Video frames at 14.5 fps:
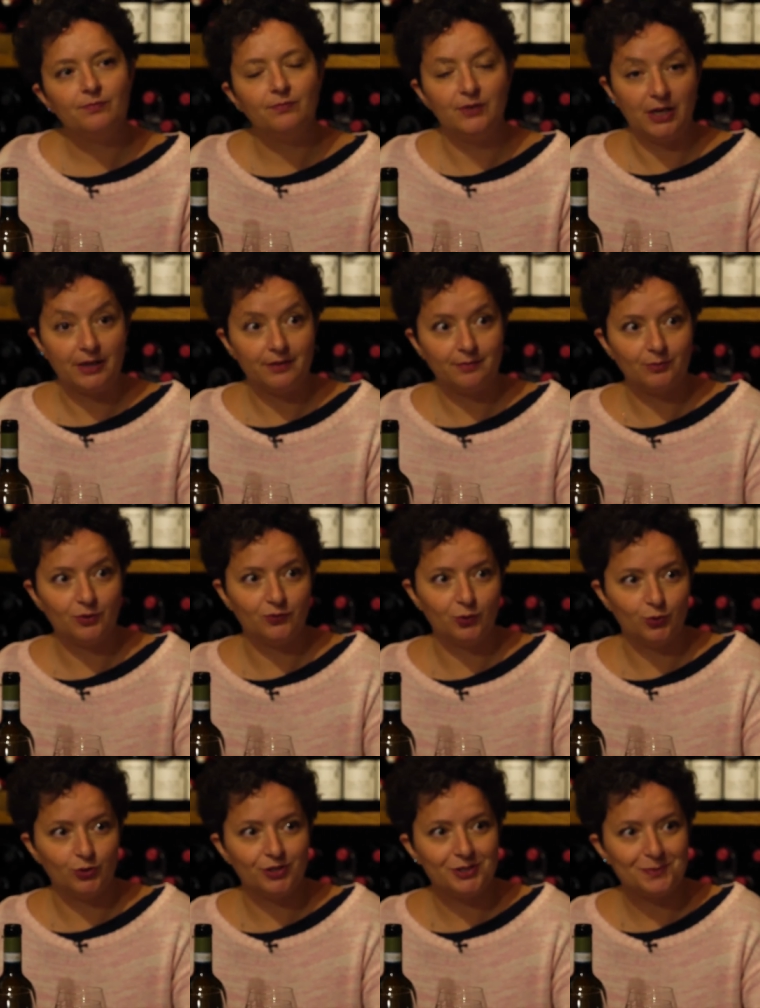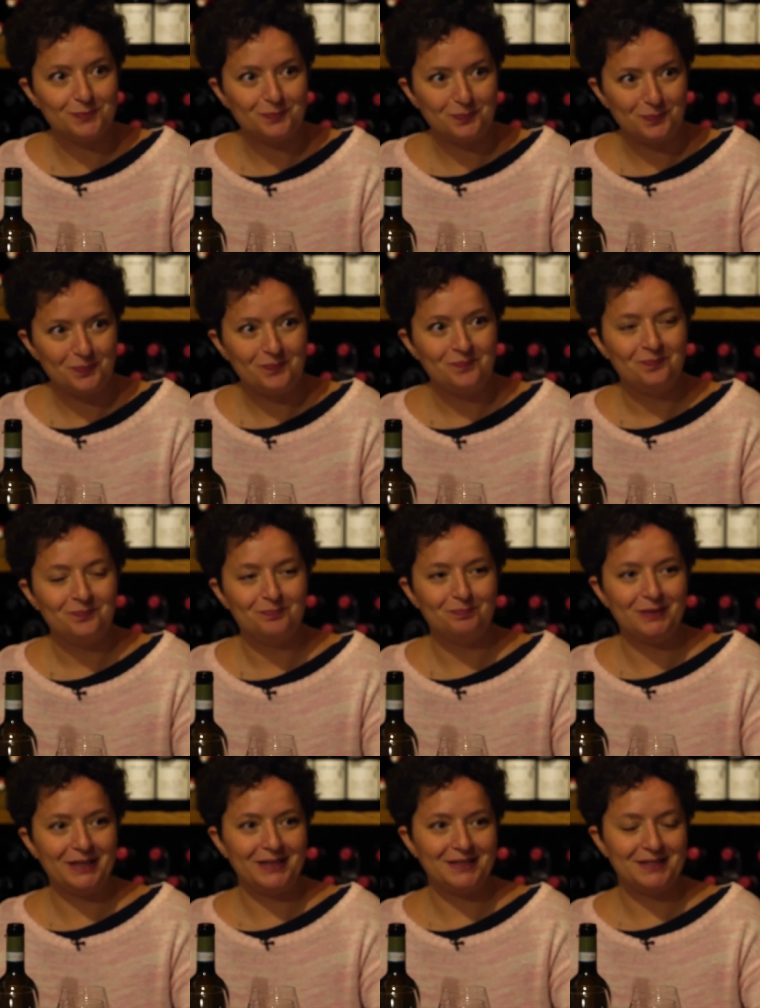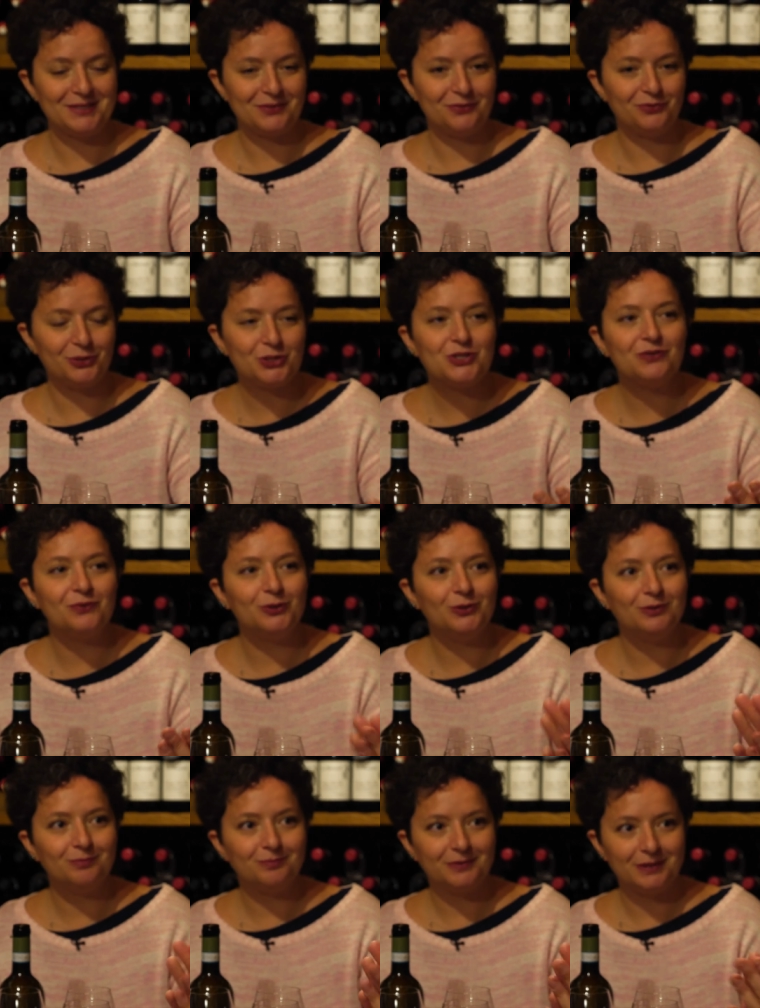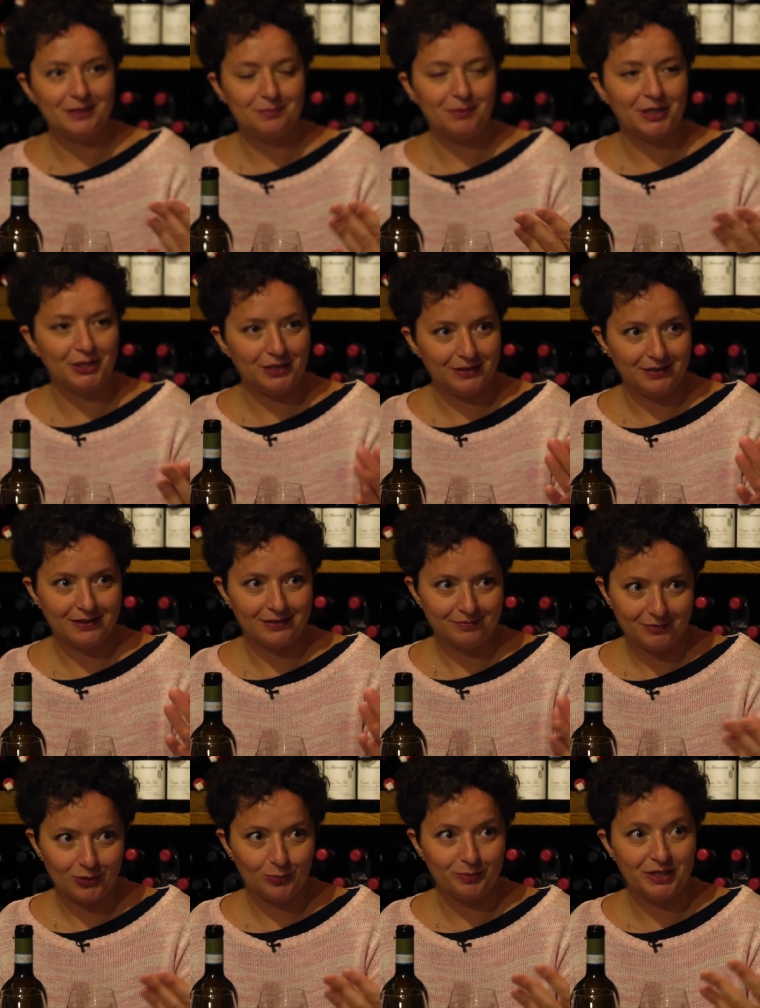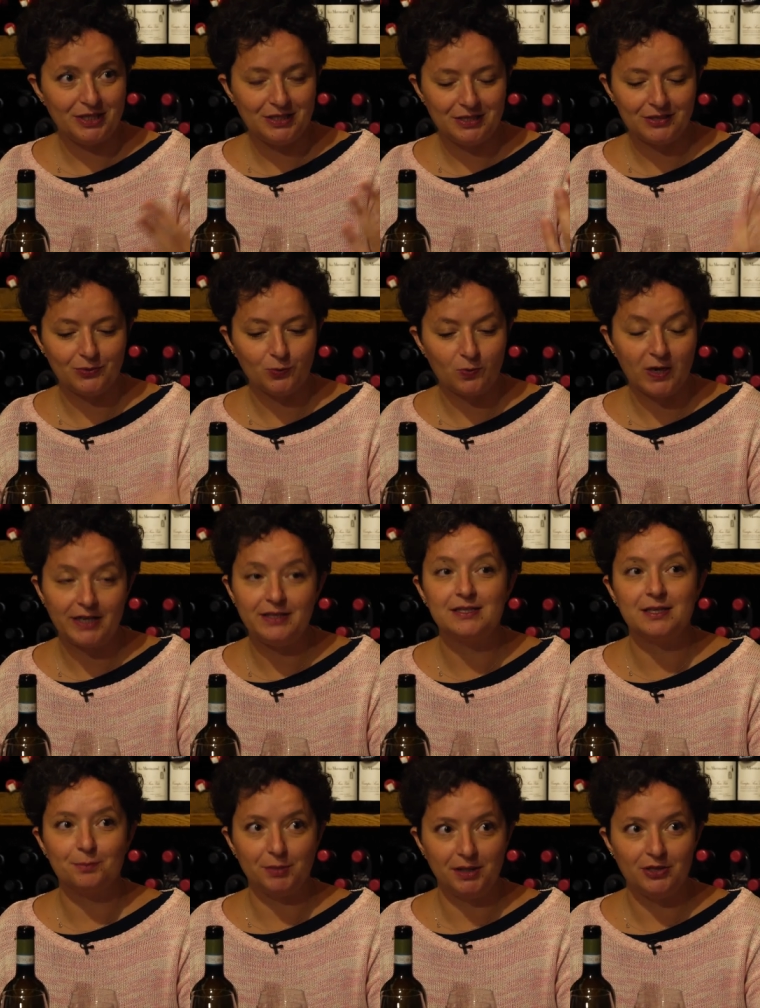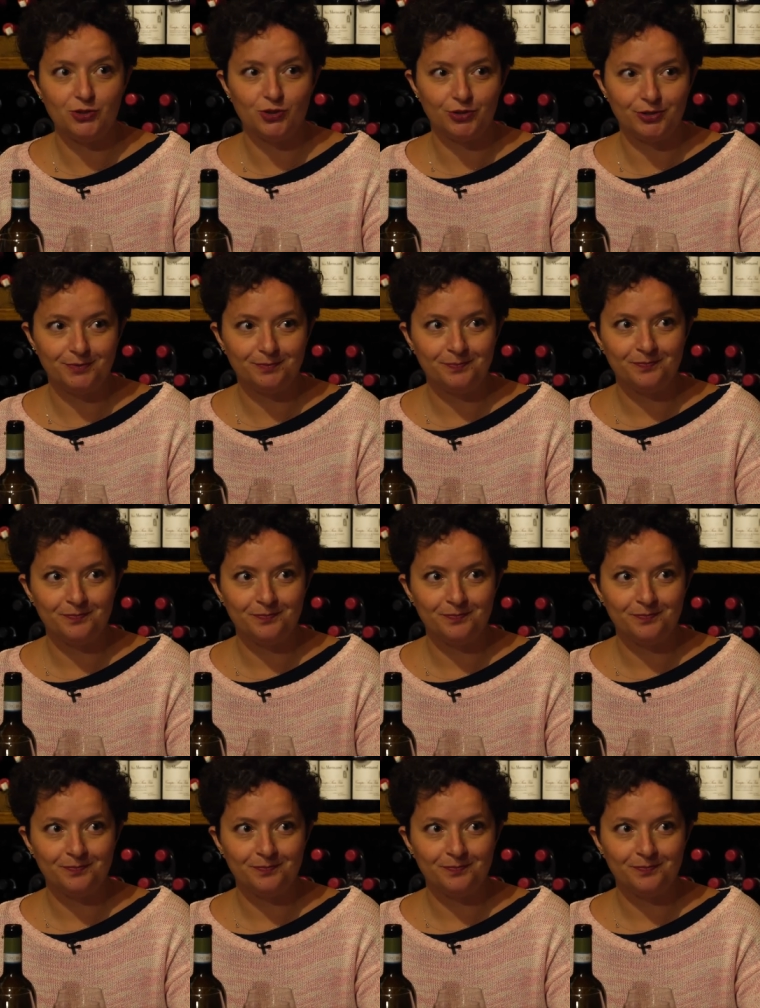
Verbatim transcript: Yeah, of course. But first of all, in my opinion, wine is a pleasure.